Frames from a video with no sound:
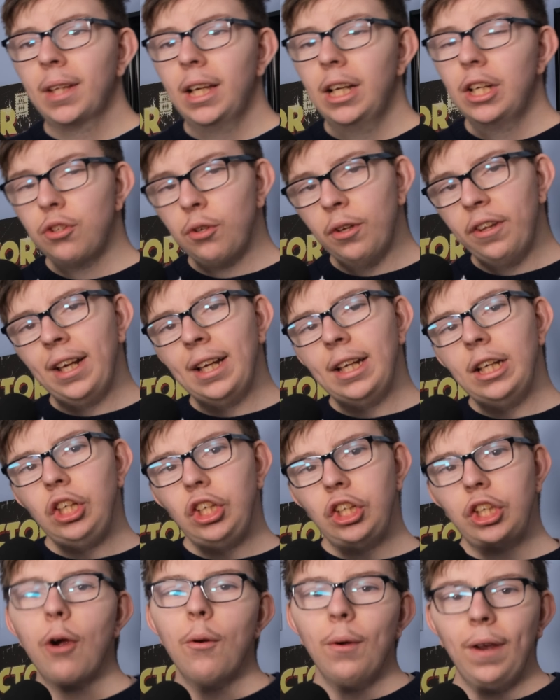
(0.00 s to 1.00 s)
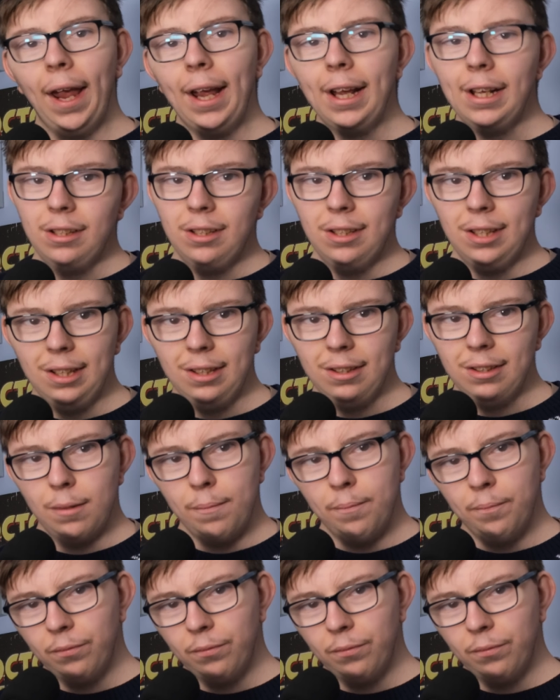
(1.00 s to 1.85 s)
So I think it showcases